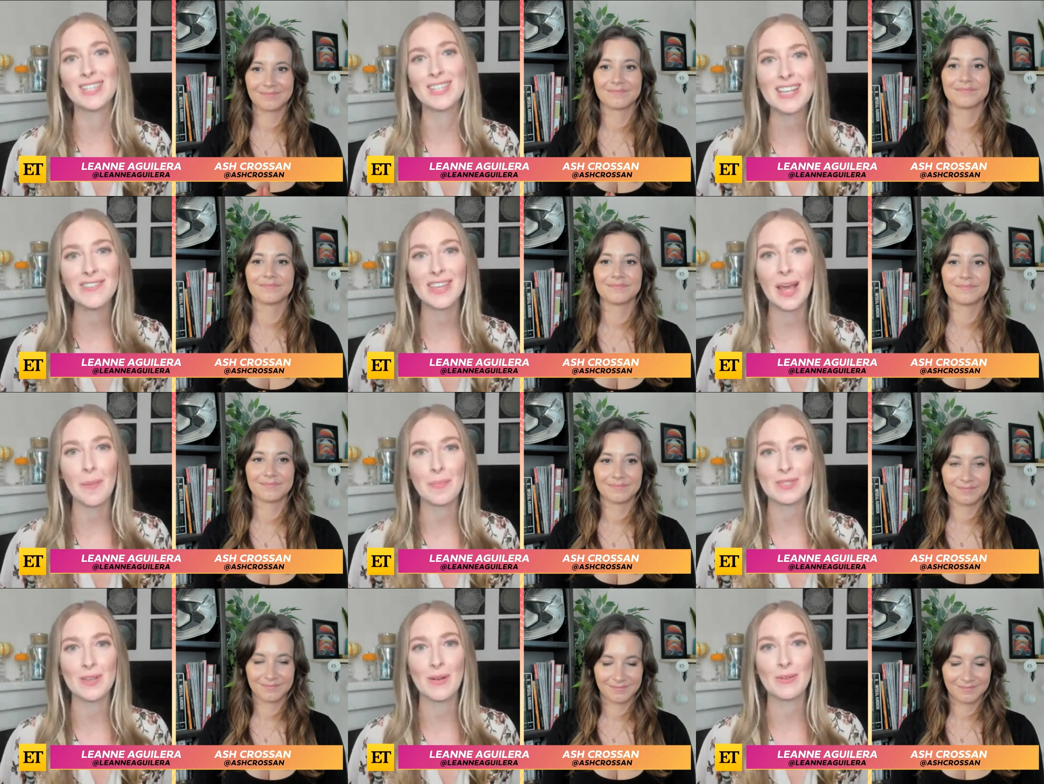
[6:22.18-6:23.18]
Speaker 1: TV
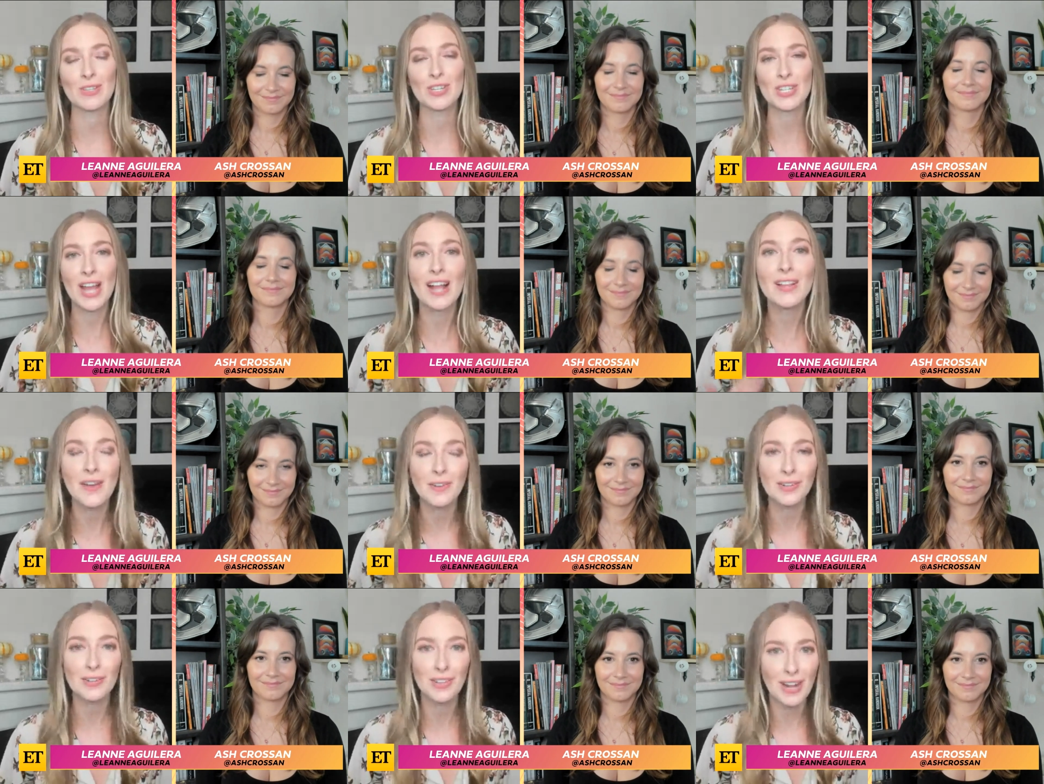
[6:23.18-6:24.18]
episodes? Shout
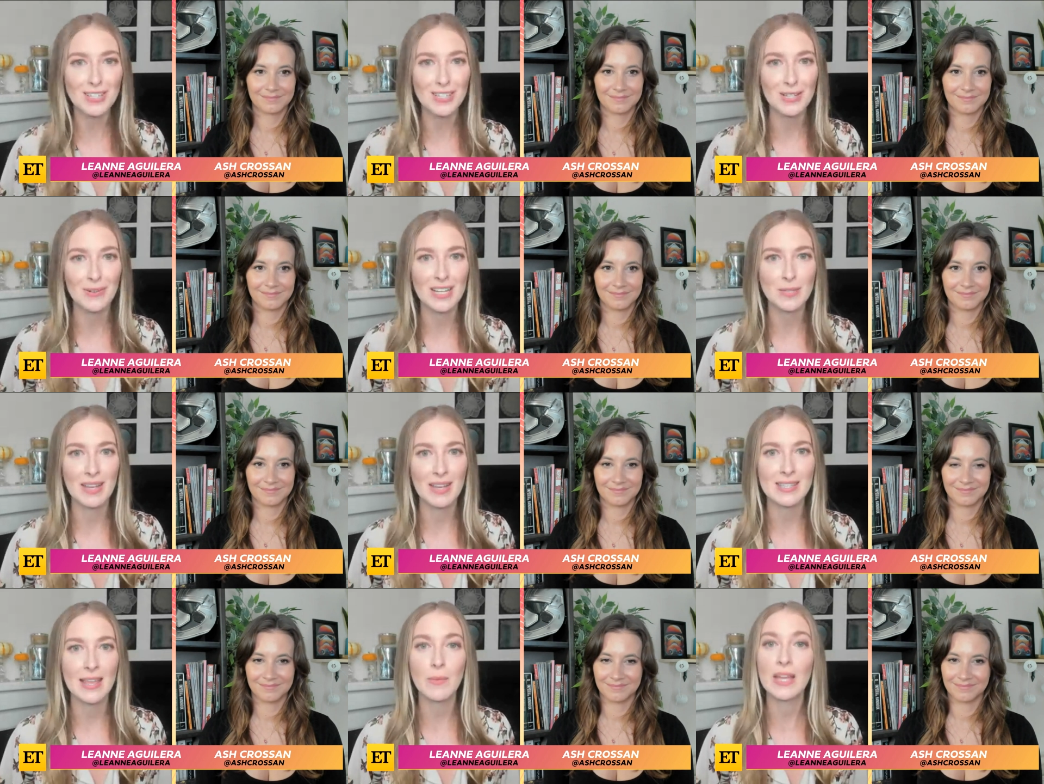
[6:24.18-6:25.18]
out your thoughts to us
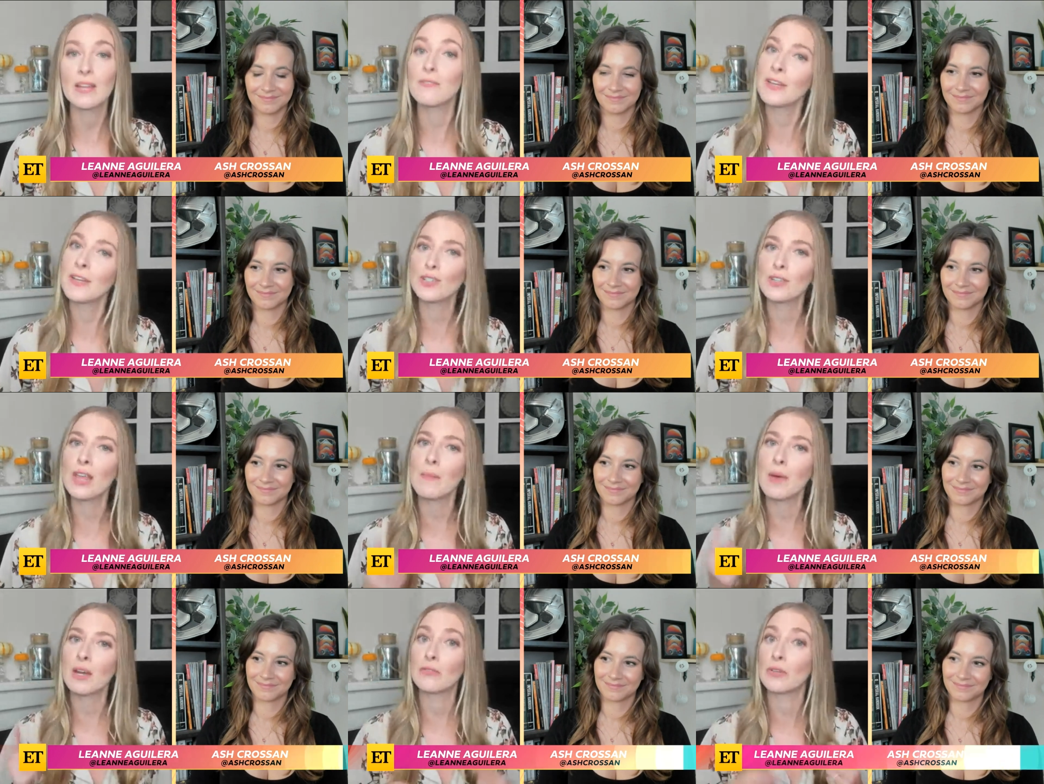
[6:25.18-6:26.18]
because then we could feature
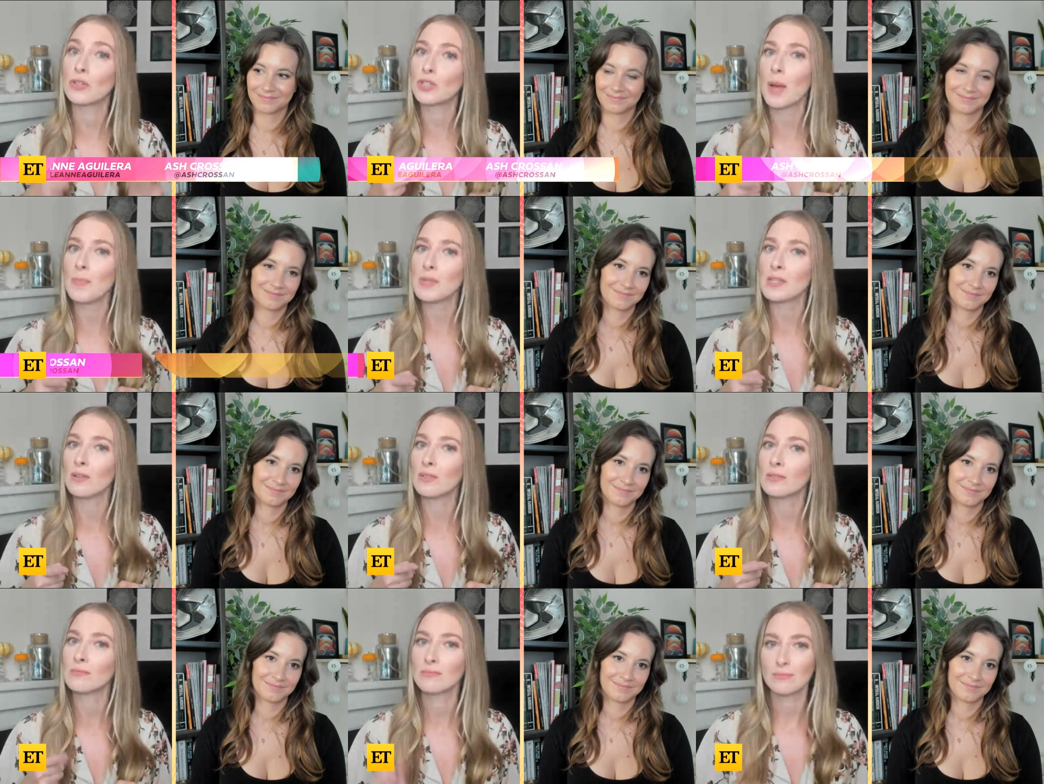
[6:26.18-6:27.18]
them on a future
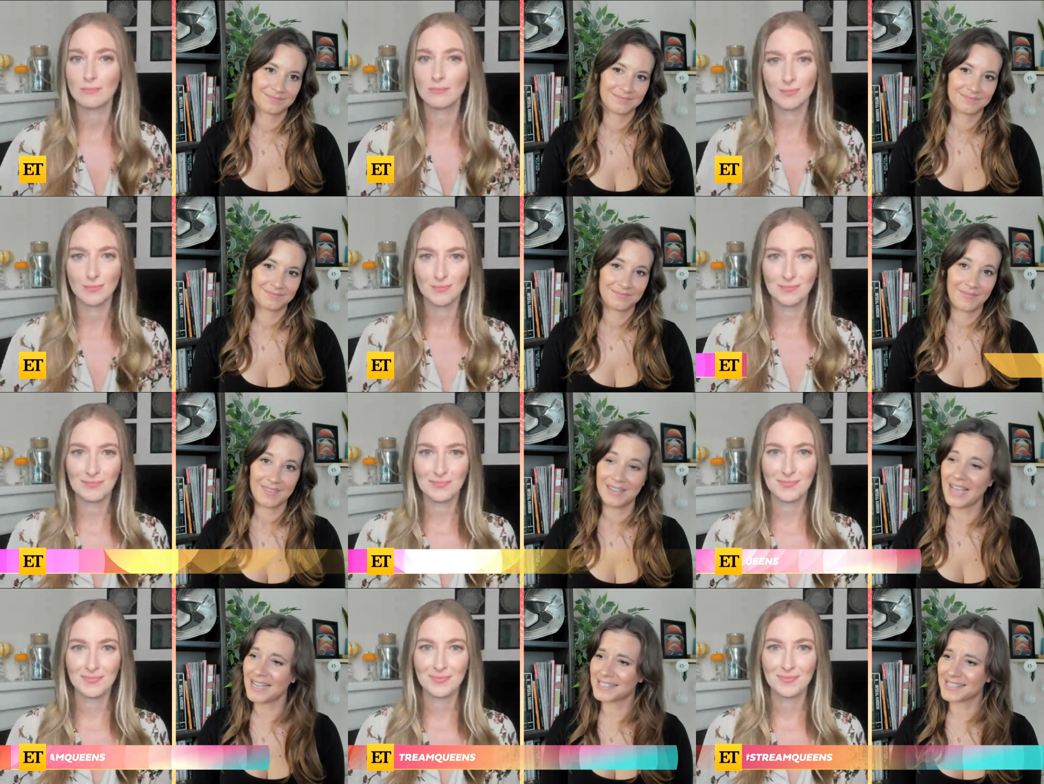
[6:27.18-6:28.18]
episode.
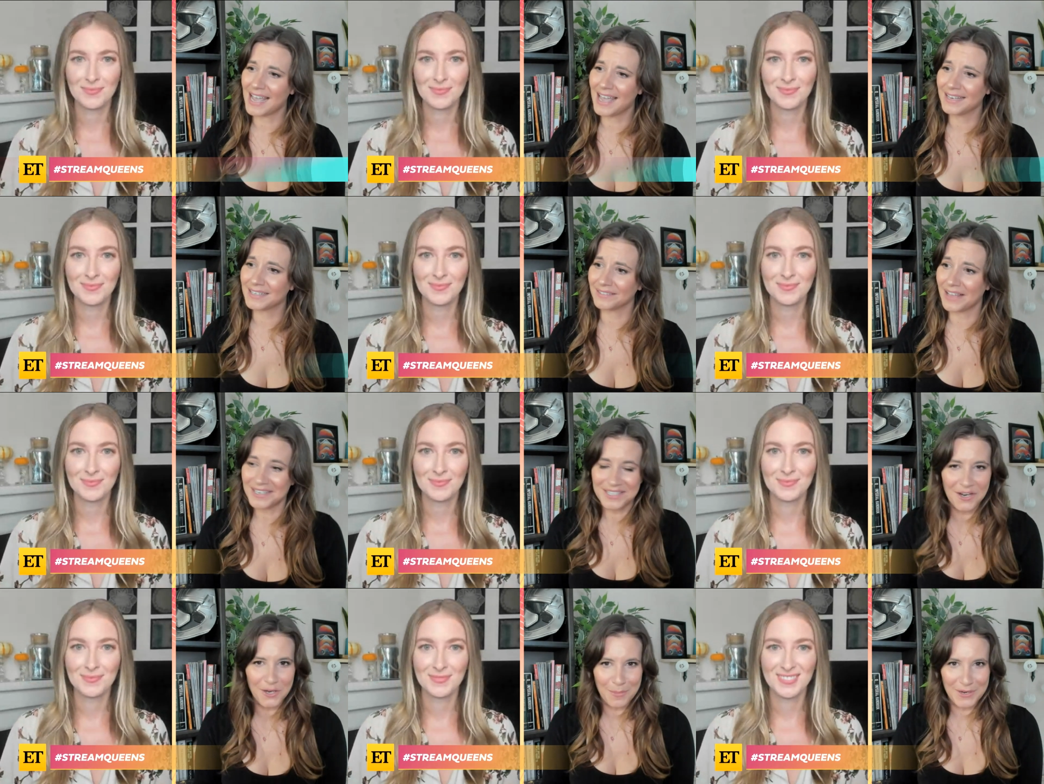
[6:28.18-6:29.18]
Speaker 2: Yes, and let us know
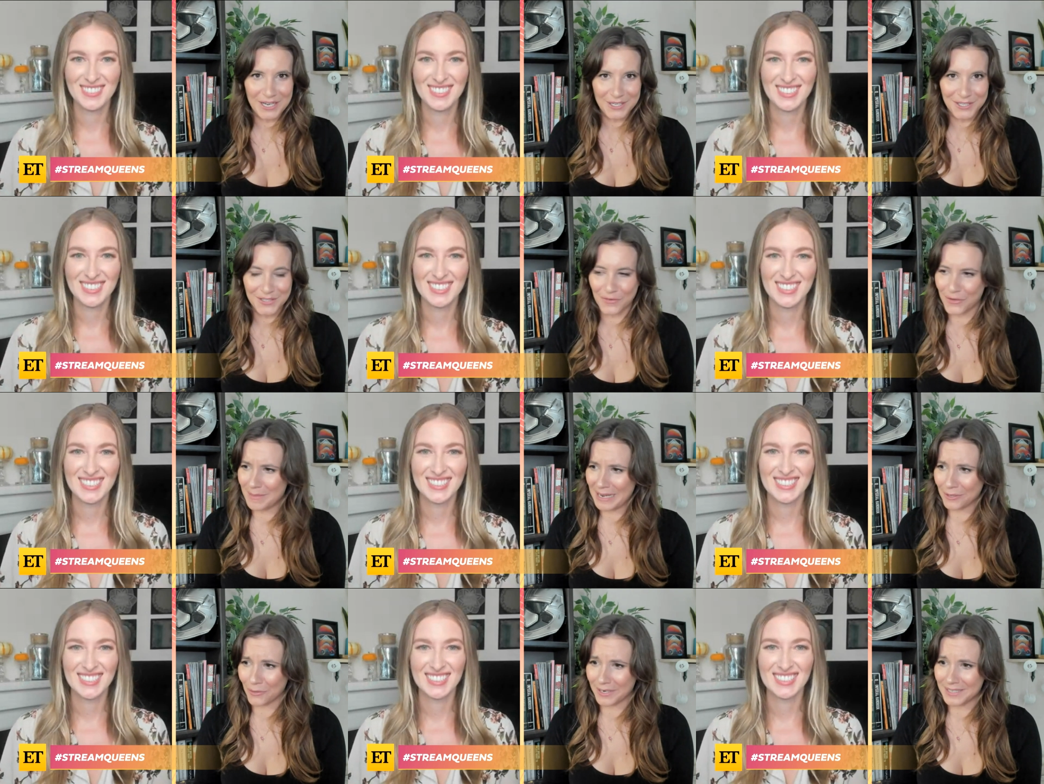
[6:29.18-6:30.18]
your predictions for The
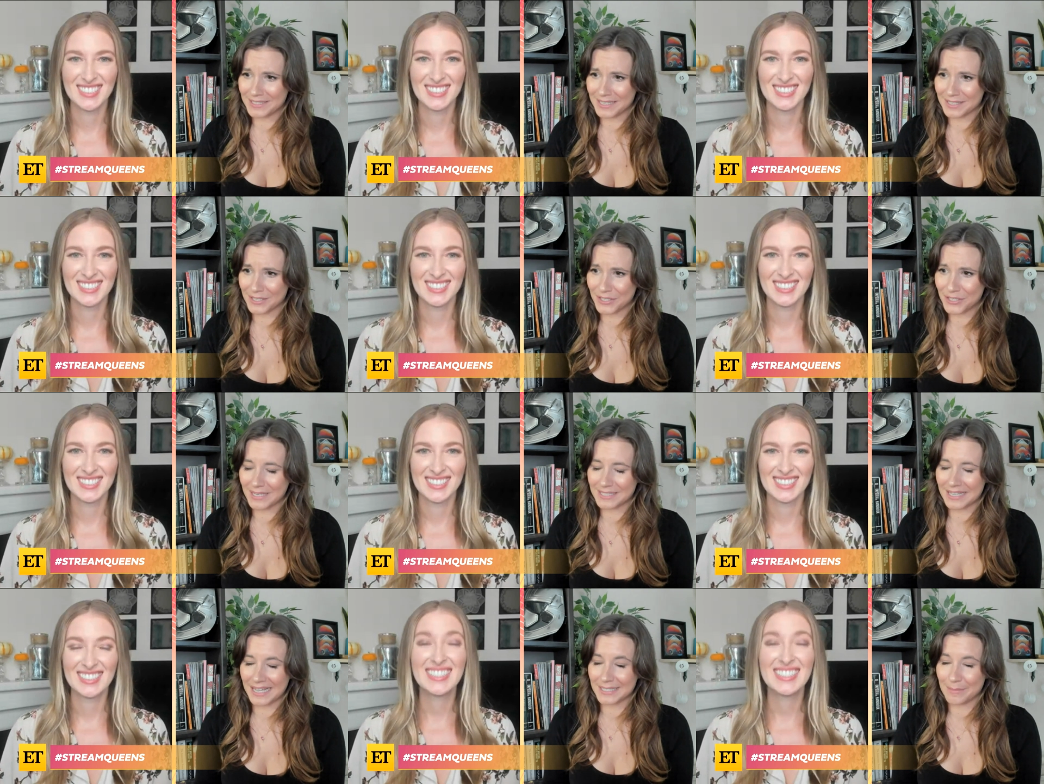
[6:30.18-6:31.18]
Mandalorian season two, because
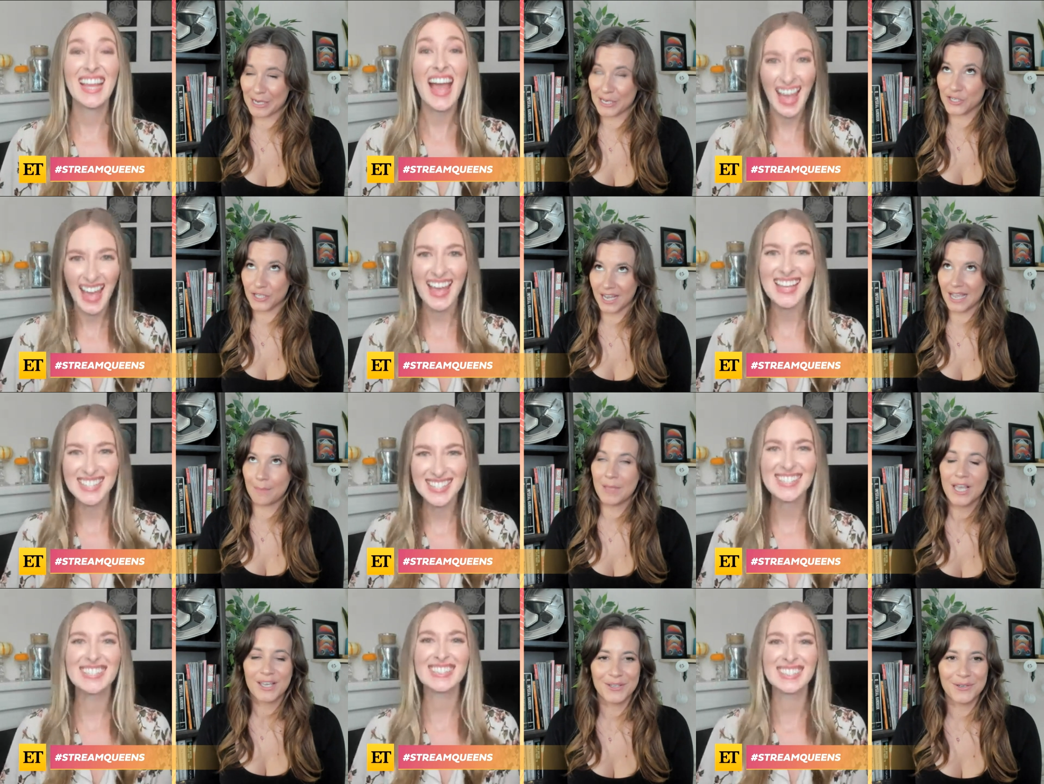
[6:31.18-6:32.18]
that's my jam.
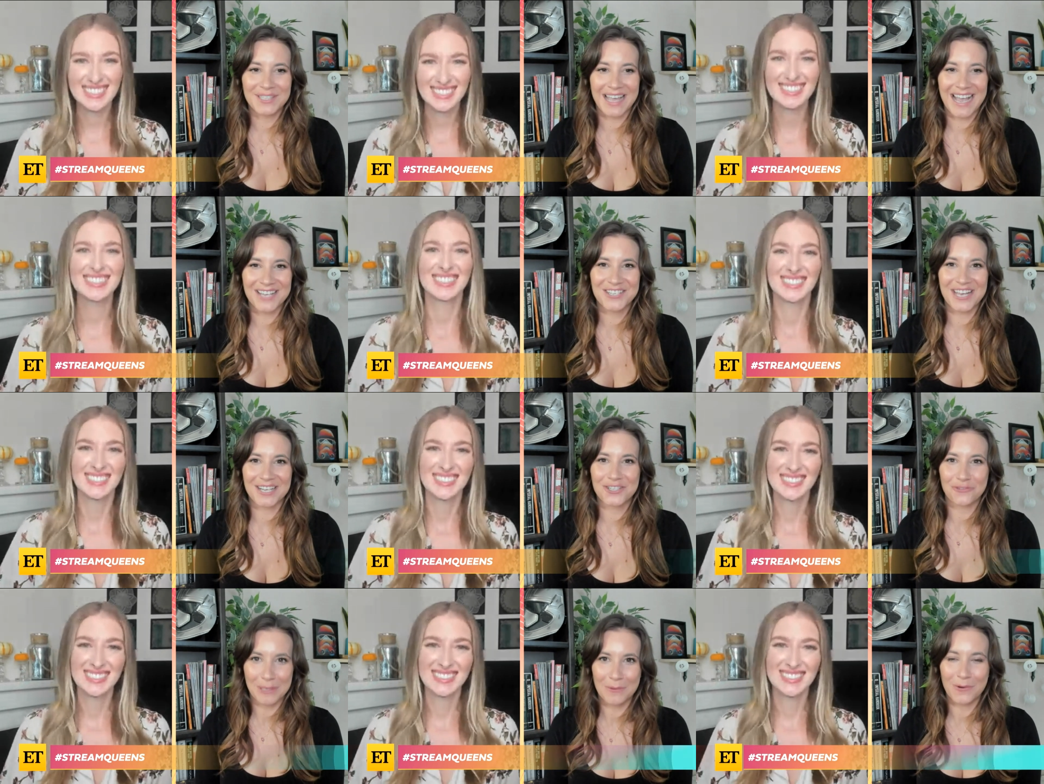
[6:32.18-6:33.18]
Use the hashtag
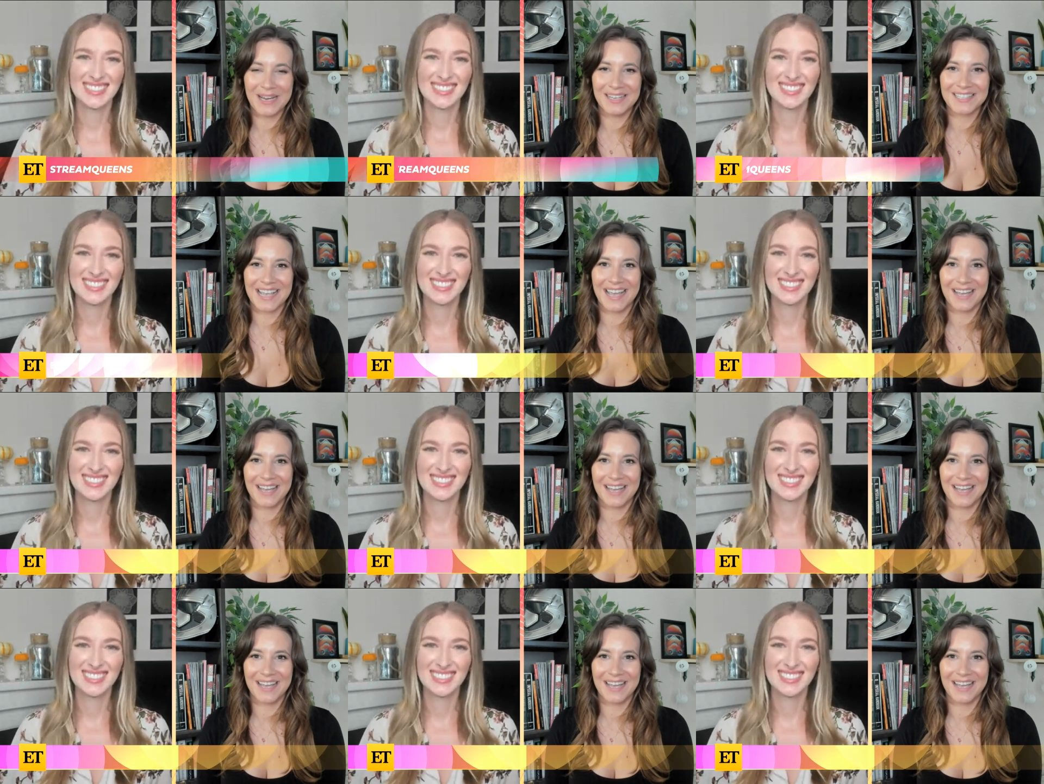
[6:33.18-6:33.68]
Stream Queens, and